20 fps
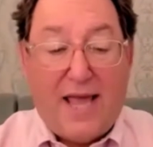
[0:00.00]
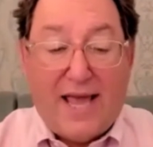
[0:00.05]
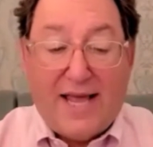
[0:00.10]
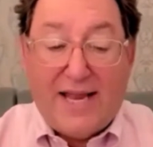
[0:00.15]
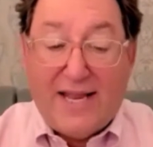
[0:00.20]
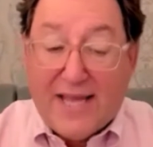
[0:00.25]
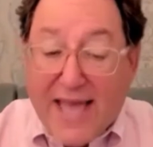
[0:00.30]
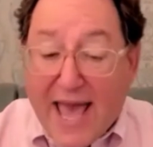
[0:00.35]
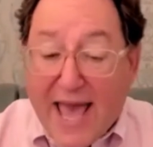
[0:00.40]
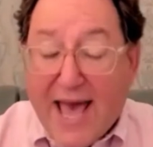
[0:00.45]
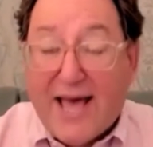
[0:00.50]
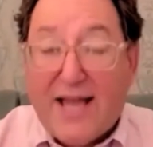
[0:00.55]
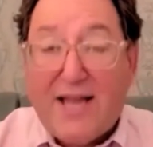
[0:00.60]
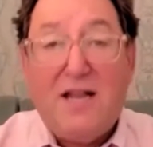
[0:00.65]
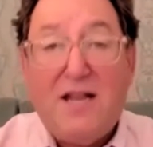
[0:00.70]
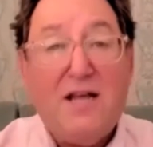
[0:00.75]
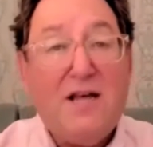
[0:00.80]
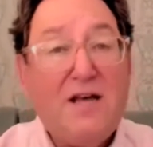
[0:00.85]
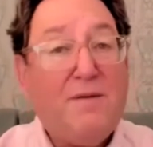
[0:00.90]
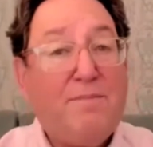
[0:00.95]
And
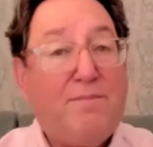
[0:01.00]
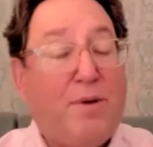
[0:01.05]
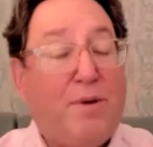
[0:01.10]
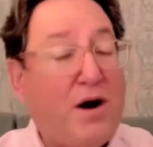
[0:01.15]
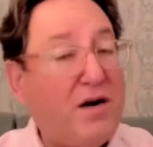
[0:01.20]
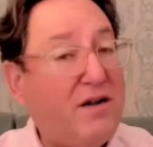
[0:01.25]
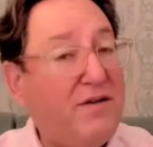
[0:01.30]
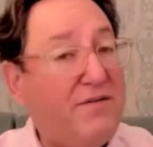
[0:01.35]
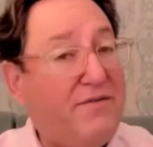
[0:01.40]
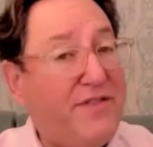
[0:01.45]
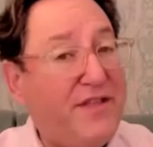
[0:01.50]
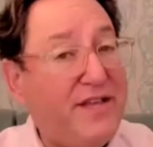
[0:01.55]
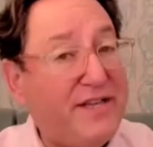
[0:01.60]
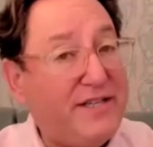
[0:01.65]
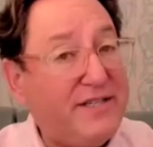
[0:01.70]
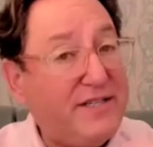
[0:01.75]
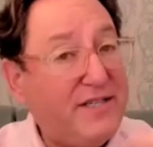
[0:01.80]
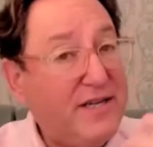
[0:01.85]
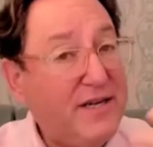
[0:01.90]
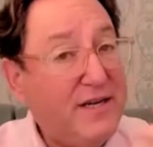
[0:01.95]
again, part of
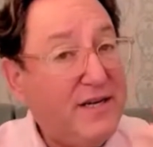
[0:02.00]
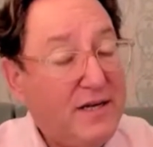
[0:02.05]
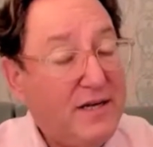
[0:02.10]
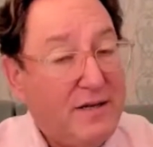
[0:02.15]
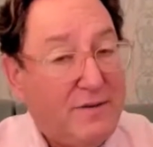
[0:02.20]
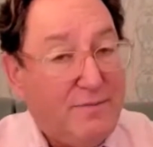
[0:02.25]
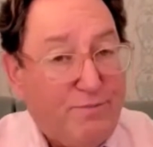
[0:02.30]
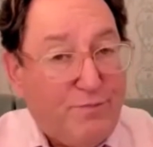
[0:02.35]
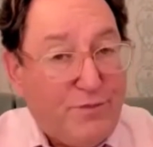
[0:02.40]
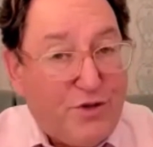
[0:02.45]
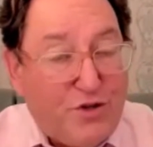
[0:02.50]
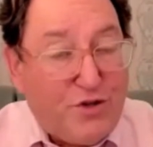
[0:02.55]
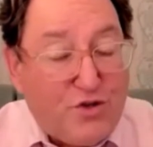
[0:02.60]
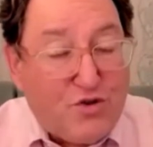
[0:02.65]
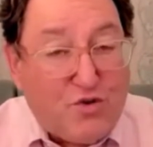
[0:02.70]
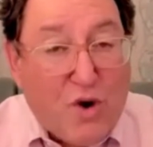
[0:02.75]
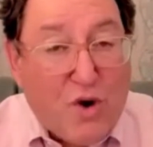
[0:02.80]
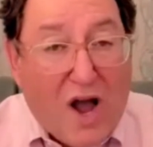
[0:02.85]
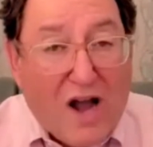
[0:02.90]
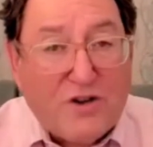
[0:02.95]
this
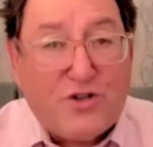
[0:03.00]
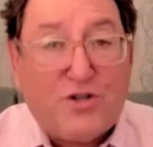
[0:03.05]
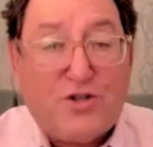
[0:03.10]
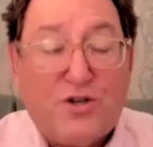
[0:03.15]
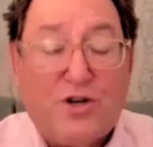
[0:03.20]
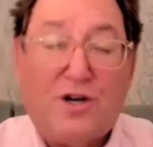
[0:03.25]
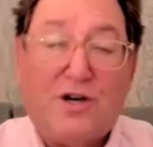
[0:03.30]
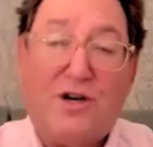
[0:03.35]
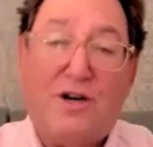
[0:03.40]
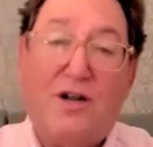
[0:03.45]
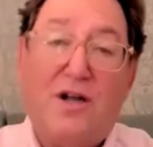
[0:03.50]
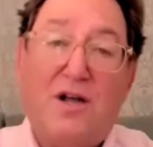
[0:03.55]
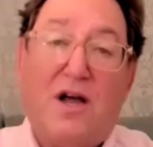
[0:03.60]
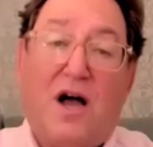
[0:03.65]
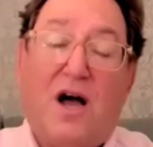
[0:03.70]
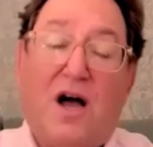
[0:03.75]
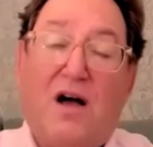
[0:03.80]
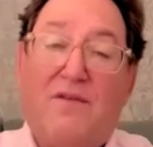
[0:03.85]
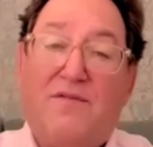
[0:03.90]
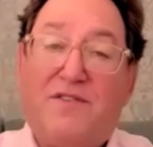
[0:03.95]
structure
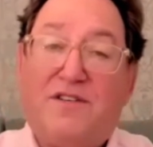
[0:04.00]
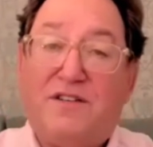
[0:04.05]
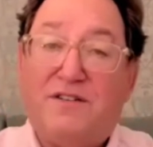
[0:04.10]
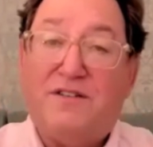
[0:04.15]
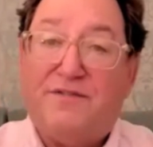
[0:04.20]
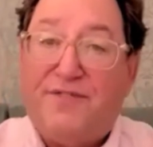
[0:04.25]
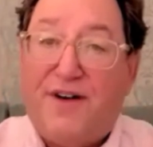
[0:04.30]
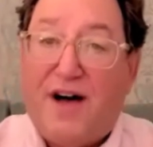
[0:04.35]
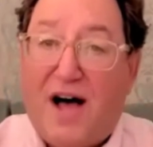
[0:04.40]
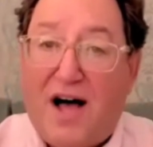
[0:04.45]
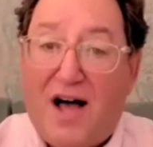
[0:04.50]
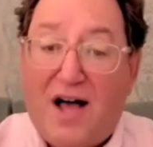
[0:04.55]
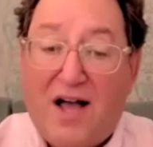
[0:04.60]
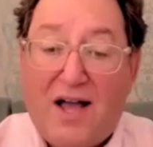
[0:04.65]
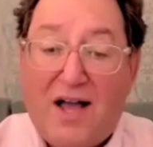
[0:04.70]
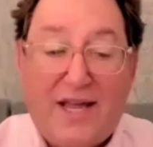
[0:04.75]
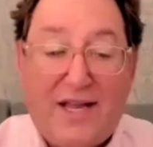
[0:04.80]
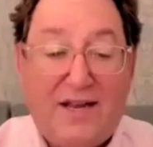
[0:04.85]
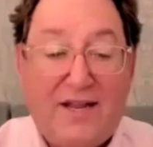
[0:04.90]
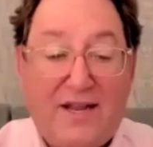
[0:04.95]
of
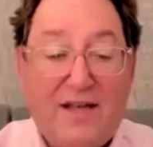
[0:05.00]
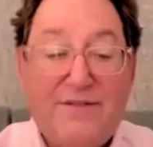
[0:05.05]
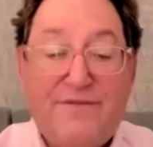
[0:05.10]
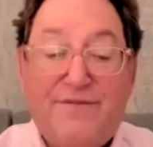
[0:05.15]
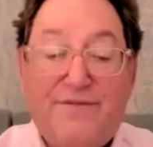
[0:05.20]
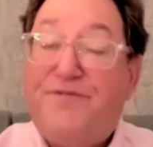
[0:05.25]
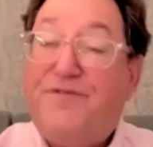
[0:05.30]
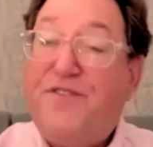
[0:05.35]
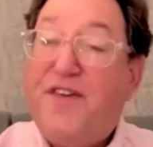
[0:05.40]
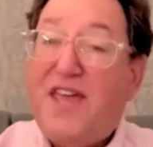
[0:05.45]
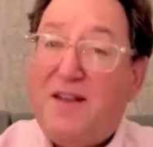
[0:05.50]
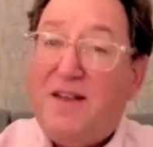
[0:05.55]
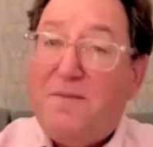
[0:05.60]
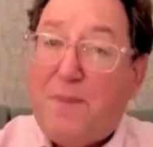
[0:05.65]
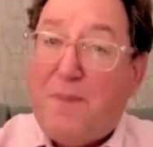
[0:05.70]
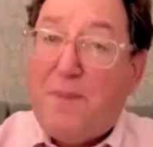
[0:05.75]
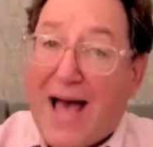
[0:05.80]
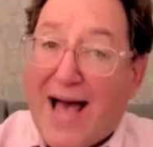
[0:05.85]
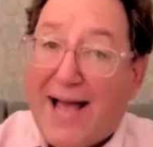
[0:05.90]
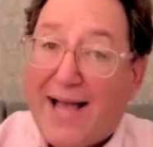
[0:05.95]
divine
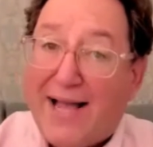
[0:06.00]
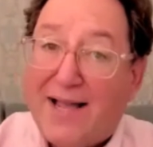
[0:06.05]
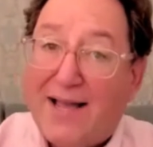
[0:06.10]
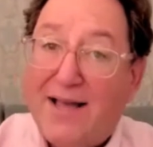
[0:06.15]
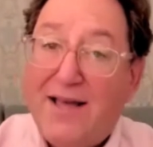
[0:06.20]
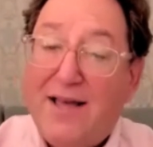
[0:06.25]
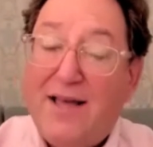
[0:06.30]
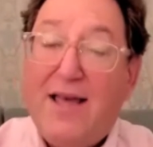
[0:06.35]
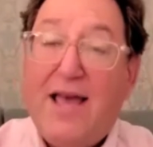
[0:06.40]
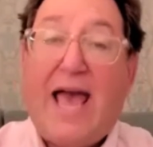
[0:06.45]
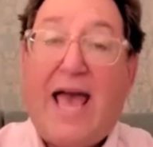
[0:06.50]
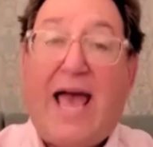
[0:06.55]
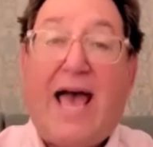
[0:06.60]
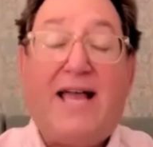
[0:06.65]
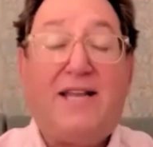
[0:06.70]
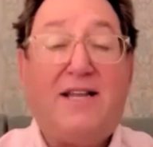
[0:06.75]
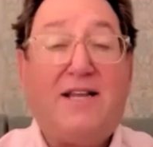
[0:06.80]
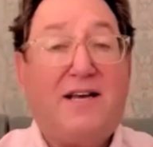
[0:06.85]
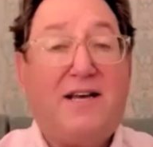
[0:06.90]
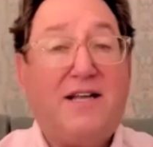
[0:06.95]
feedback
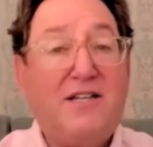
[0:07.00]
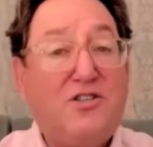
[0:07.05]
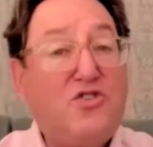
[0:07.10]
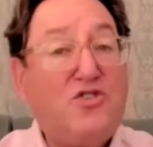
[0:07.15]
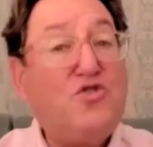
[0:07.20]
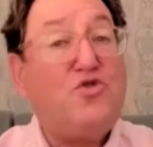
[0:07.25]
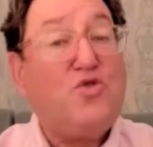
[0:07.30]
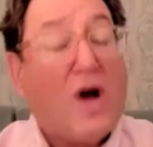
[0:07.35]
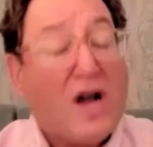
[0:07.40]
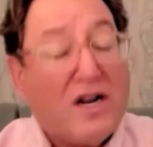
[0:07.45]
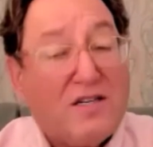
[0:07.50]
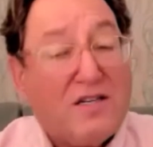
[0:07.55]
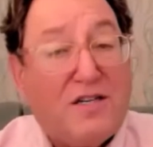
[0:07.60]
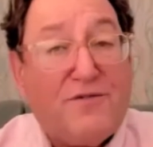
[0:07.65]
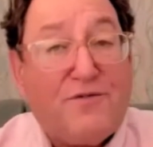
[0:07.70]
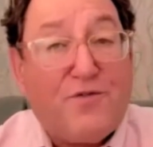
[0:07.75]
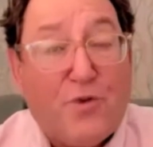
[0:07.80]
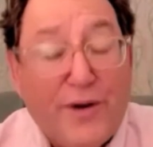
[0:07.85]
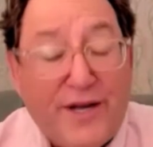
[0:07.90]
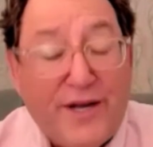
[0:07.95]
and
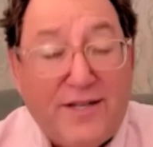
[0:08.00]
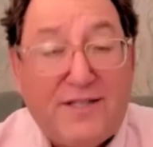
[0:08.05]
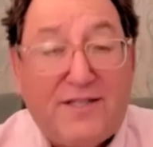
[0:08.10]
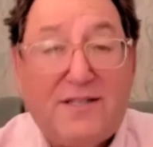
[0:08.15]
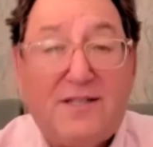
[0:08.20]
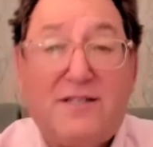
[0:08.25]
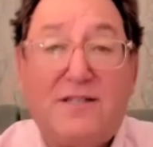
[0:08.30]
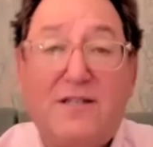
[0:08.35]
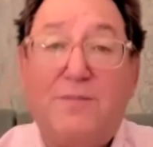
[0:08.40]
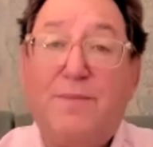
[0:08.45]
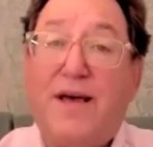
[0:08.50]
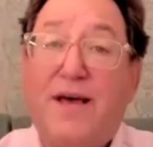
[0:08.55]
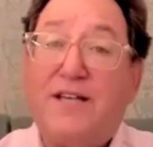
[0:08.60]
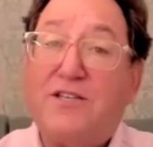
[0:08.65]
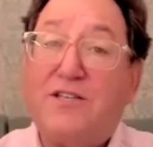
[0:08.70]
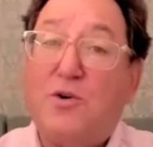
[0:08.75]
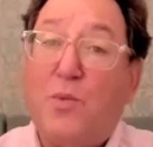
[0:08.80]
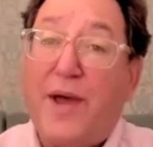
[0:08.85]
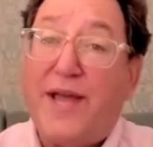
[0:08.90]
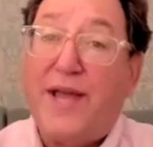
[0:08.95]
constructive criticism
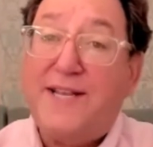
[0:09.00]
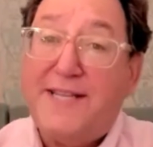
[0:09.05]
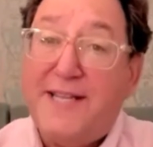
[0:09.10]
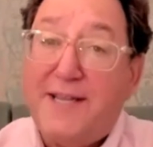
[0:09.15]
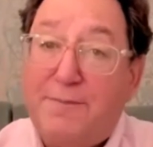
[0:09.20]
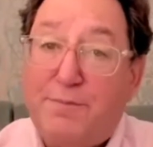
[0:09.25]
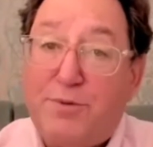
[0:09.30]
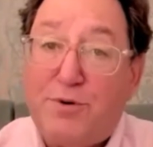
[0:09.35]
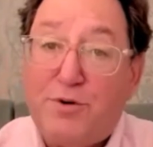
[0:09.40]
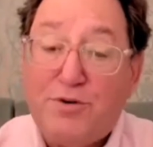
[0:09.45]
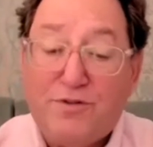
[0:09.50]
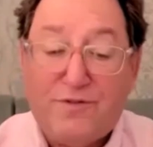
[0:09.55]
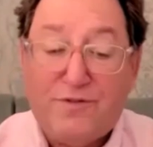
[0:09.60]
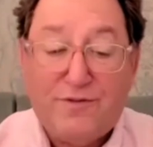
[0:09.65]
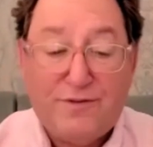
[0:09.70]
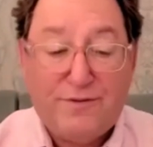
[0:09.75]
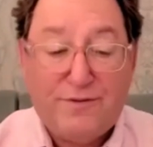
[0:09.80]
as a way to improve.